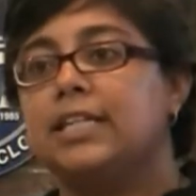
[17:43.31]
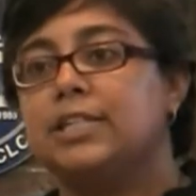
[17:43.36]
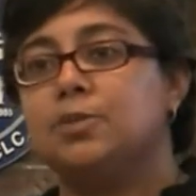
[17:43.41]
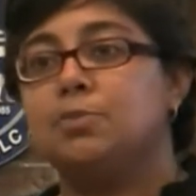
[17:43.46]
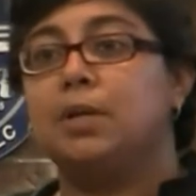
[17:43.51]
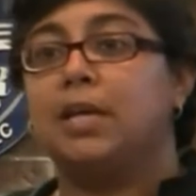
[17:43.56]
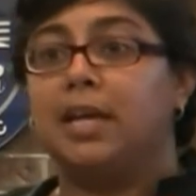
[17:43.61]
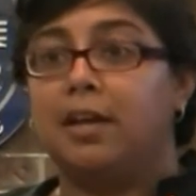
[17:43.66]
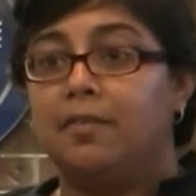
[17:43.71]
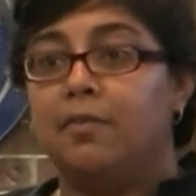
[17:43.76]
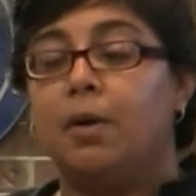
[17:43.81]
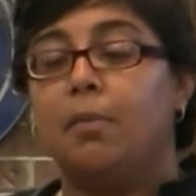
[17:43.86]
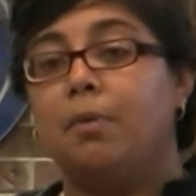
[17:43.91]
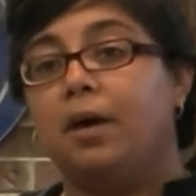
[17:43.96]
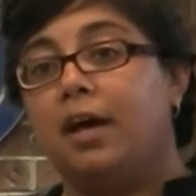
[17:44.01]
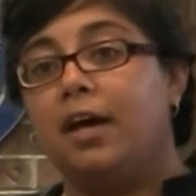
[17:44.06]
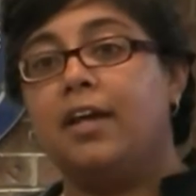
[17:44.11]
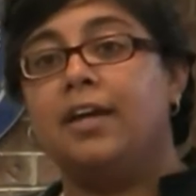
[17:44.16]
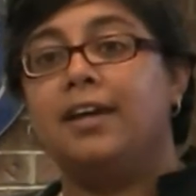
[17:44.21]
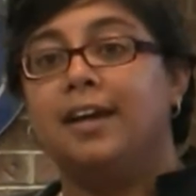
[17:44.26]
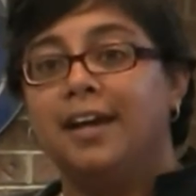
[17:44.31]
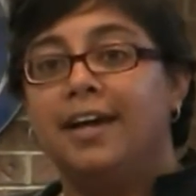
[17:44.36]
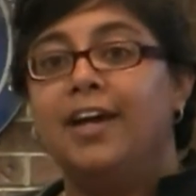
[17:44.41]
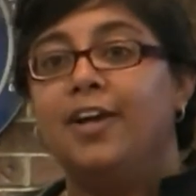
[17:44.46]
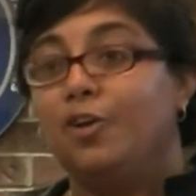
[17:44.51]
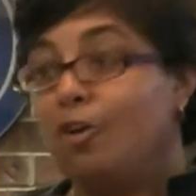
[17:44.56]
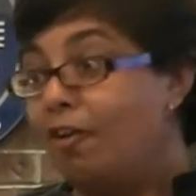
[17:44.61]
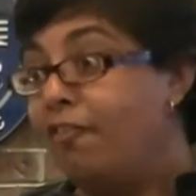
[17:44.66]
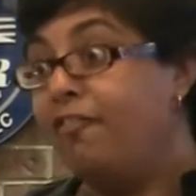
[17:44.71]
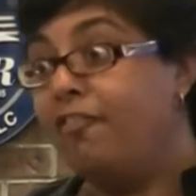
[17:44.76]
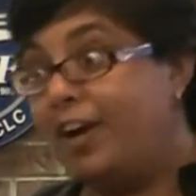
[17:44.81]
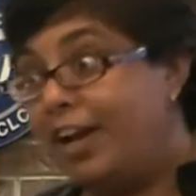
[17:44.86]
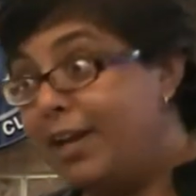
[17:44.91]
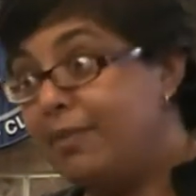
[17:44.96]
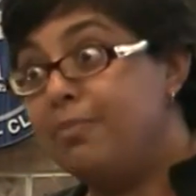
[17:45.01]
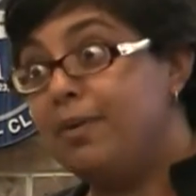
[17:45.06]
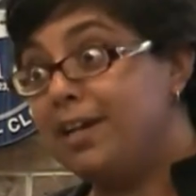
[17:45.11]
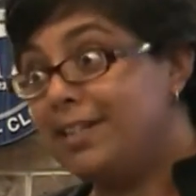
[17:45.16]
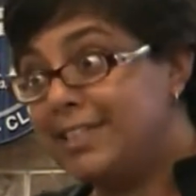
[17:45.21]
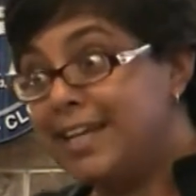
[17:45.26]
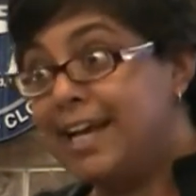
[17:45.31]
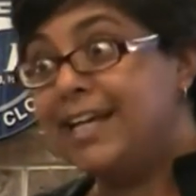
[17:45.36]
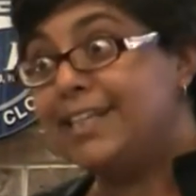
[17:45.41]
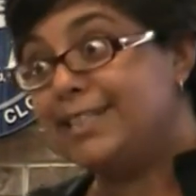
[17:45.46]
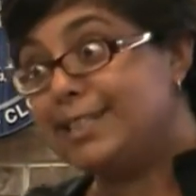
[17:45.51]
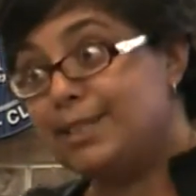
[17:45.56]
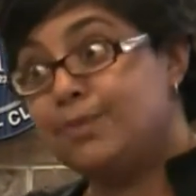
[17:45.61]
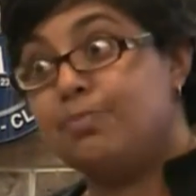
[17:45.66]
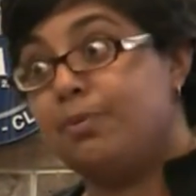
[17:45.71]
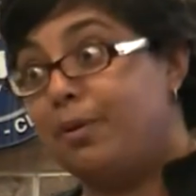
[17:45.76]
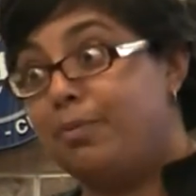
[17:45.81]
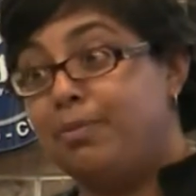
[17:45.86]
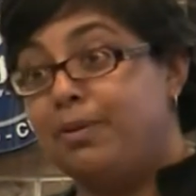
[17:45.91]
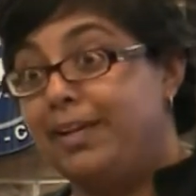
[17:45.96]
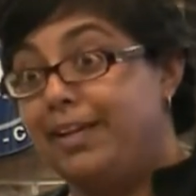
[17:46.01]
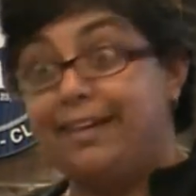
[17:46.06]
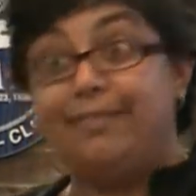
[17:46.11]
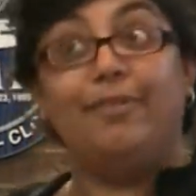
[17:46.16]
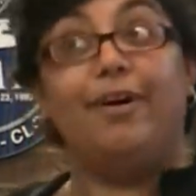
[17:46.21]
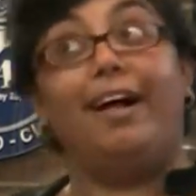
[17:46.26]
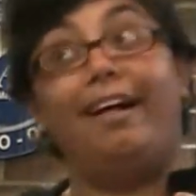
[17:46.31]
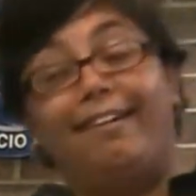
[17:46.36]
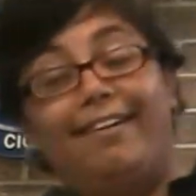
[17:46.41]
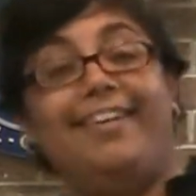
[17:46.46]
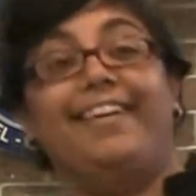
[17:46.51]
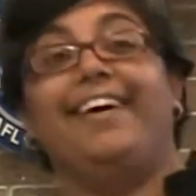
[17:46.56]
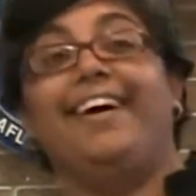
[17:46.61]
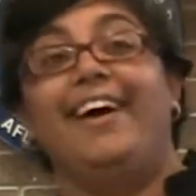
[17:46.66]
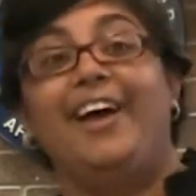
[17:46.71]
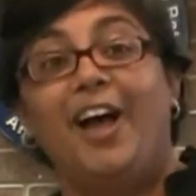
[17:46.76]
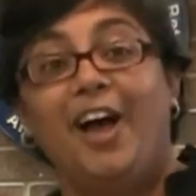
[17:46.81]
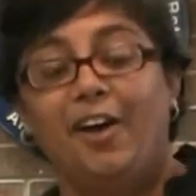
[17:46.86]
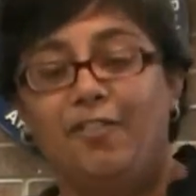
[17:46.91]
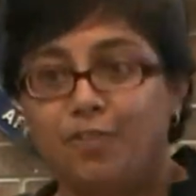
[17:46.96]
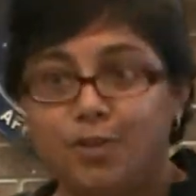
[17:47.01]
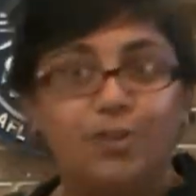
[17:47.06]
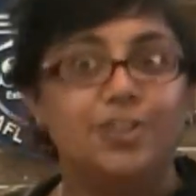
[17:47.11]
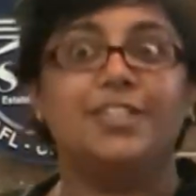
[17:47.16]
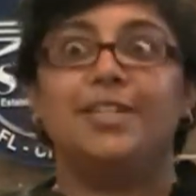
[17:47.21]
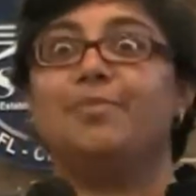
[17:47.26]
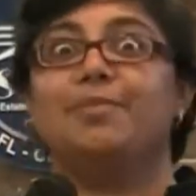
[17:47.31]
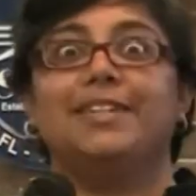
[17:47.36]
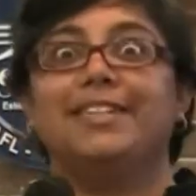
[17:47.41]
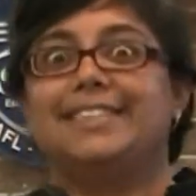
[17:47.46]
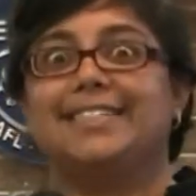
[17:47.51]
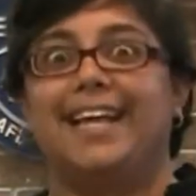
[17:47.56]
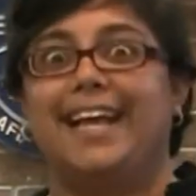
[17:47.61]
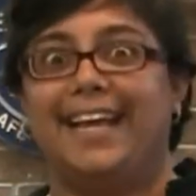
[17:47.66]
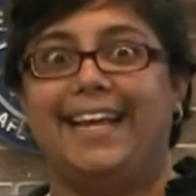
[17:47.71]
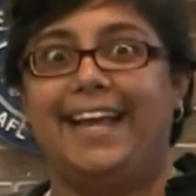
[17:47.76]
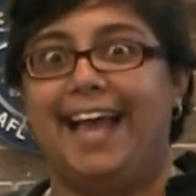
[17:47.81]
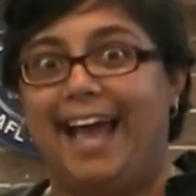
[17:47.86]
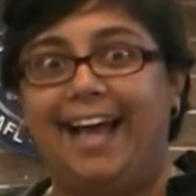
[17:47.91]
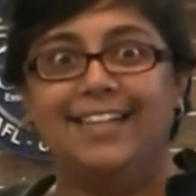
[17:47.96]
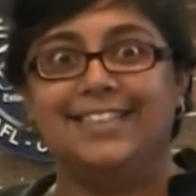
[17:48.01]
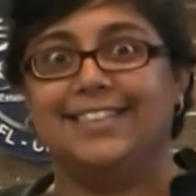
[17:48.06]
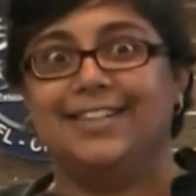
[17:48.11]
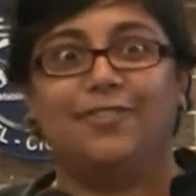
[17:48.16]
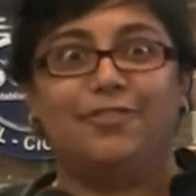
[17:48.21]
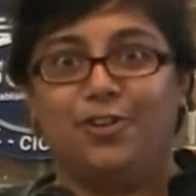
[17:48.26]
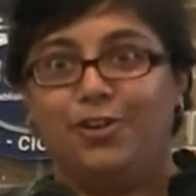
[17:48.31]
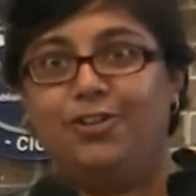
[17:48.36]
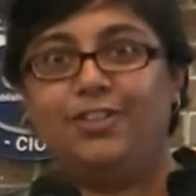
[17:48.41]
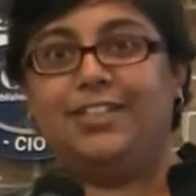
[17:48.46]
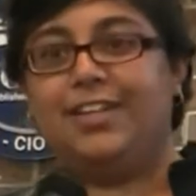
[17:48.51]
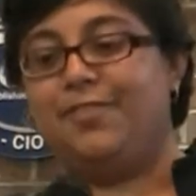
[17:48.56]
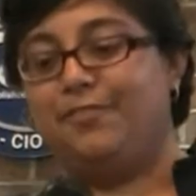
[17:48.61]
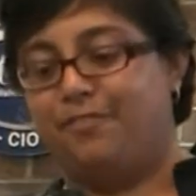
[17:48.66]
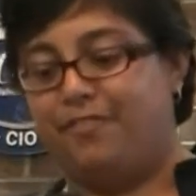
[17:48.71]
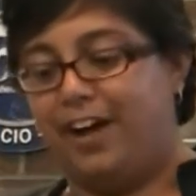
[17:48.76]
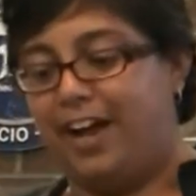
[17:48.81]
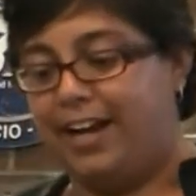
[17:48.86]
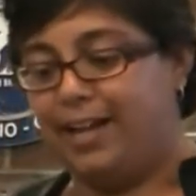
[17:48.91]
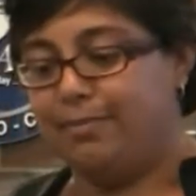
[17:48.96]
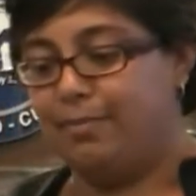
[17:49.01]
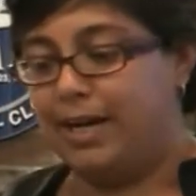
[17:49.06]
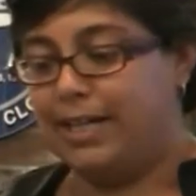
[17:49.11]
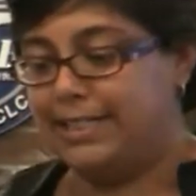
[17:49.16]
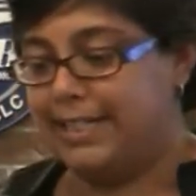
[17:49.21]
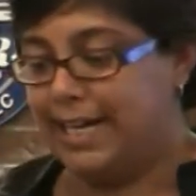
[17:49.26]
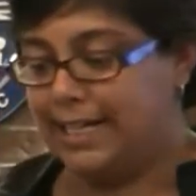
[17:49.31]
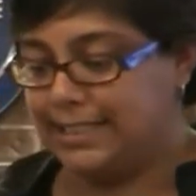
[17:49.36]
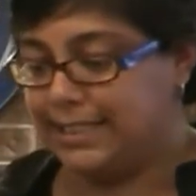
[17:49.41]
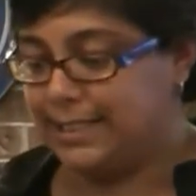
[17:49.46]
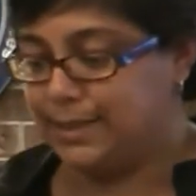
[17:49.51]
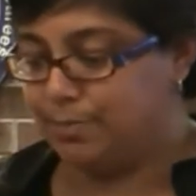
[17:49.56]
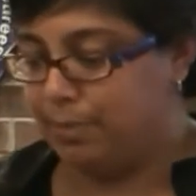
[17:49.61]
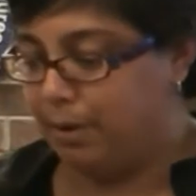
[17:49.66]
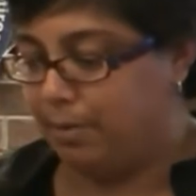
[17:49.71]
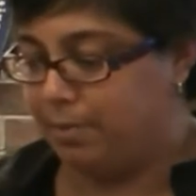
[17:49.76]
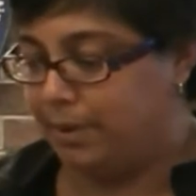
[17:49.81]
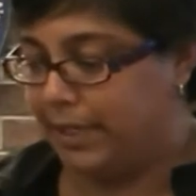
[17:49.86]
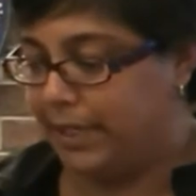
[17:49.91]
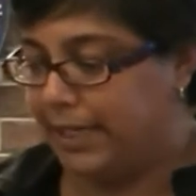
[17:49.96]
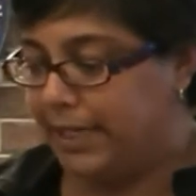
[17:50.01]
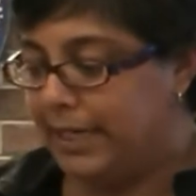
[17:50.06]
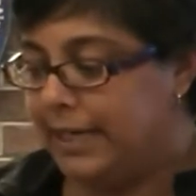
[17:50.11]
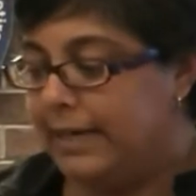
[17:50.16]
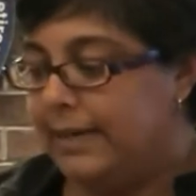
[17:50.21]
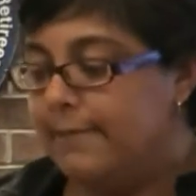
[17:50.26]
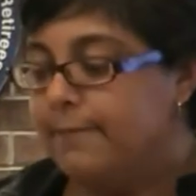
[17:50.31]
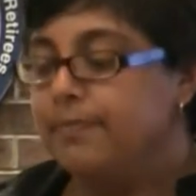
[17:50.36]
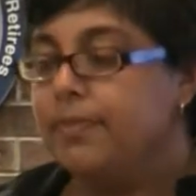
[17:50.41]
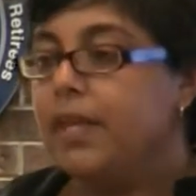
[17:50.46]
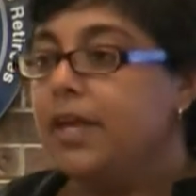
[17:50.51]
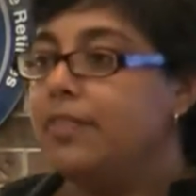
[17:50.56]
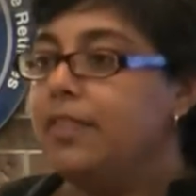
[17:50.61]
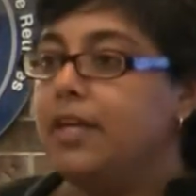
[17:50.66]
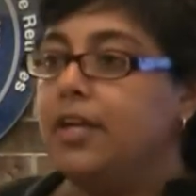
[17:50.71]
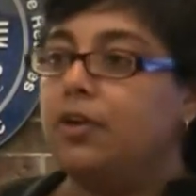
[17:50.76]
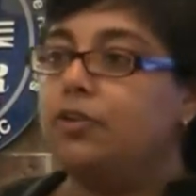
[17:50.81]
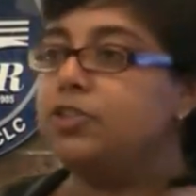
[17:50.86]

It's like saying to me, am I not filing my taxes properly? Well, of course I'm going to say yes, of course I'm filing my taxes properly.